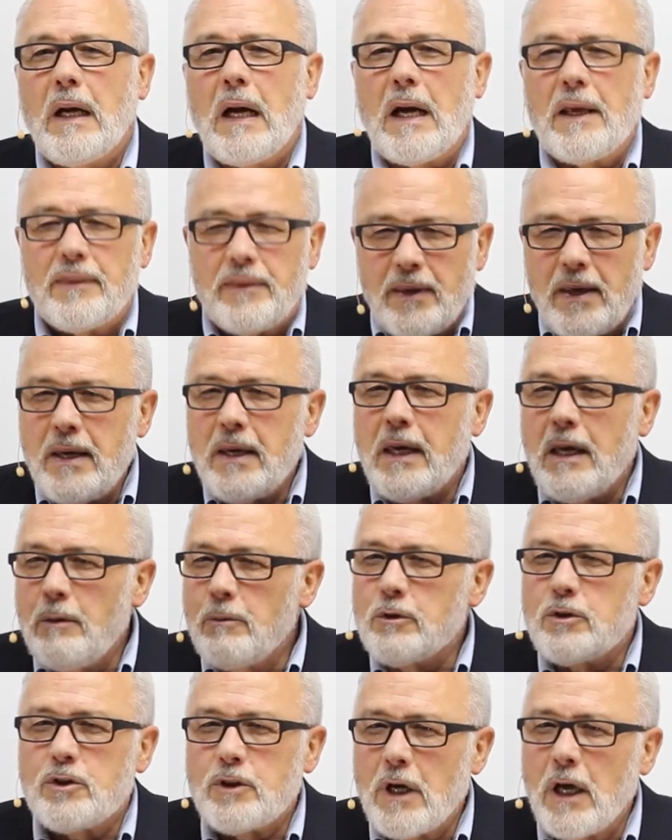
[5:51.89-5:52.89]
I think he
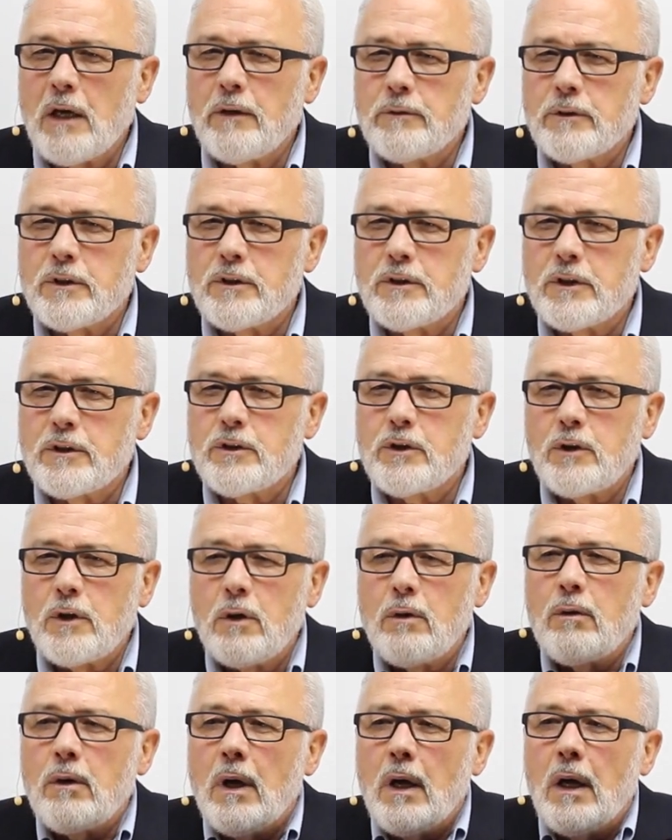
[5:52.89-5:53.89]
was challenging and says,
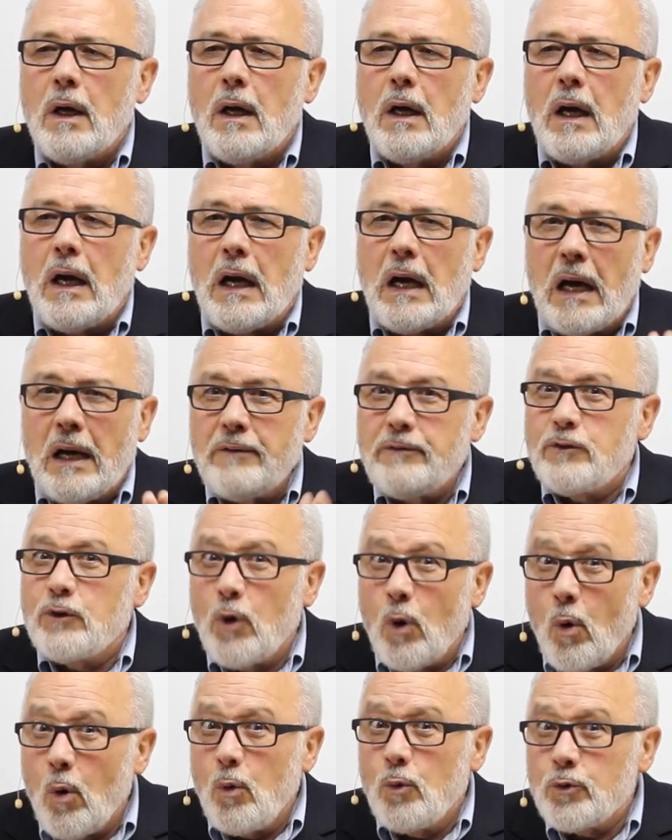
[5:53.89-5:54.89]
I've
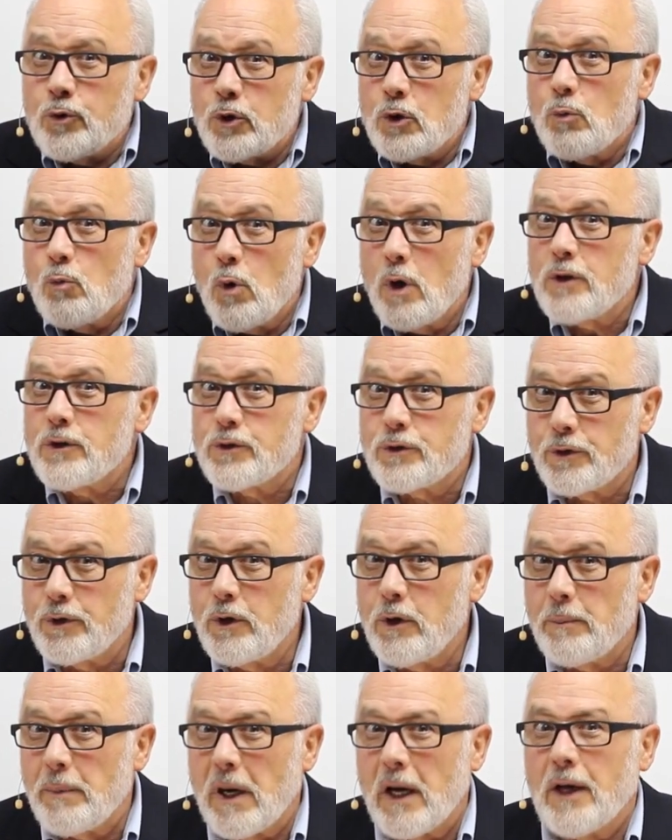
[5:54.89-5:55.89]
told you what's
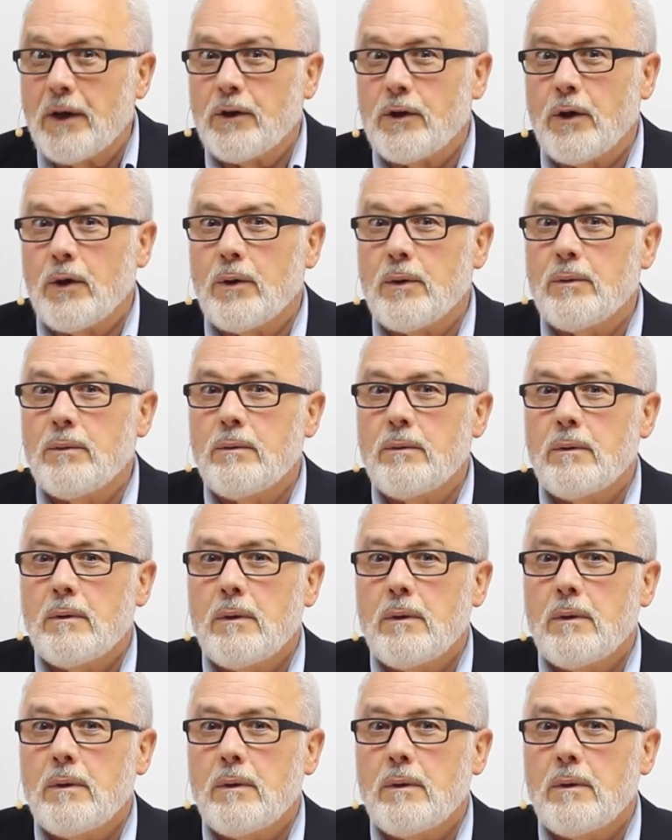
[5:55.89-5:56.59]
true about you.